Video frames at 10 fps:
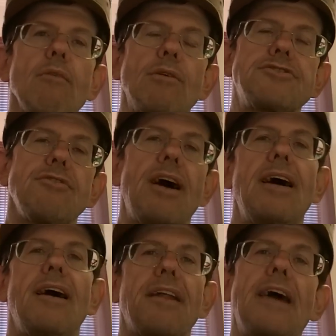What you
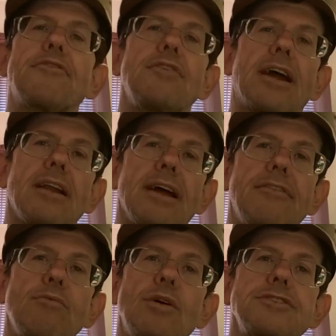had after 9
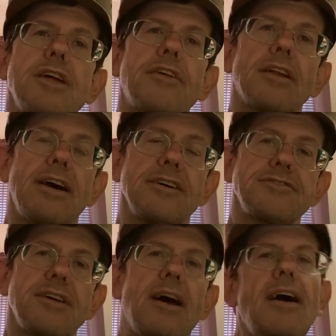11 was nothing
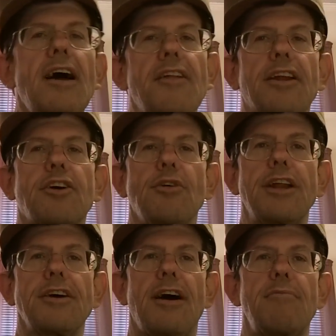less than a coup
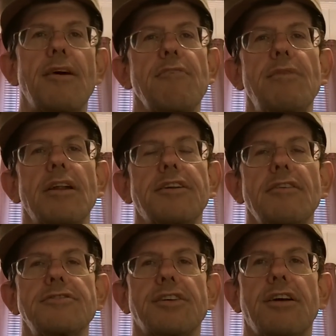d'etat by the
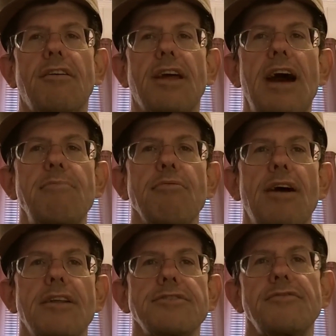military security
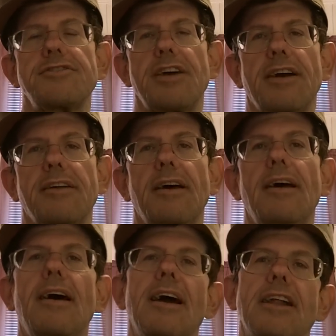apparatus of the state
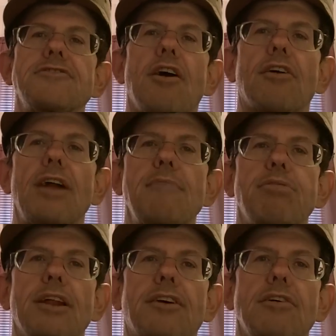and its
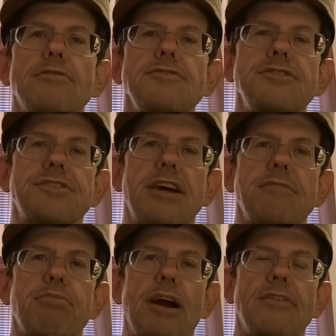hardline politicos in the
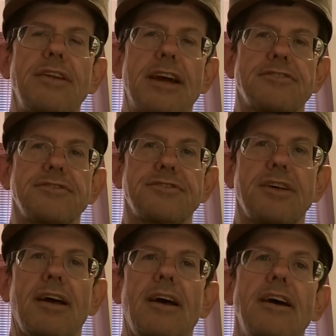state private
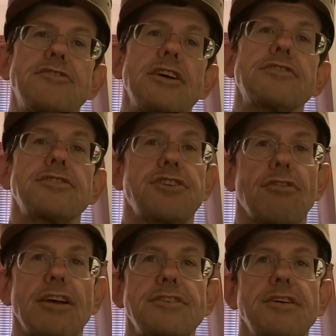nexus, just as
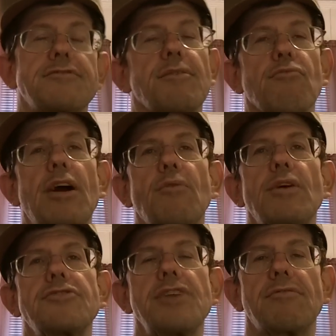surely as if some right
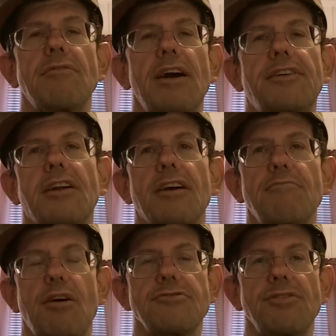wing general had
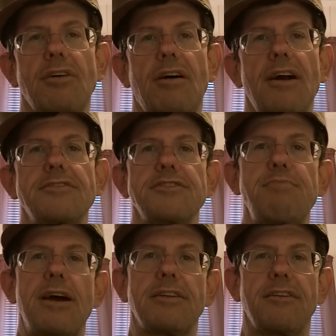declared martial law and
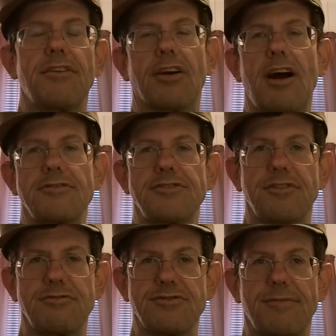suspended the
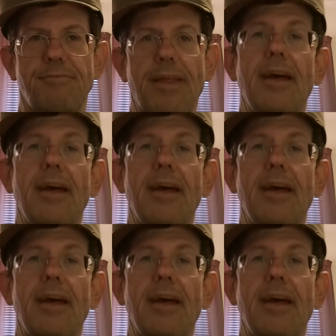Constitution.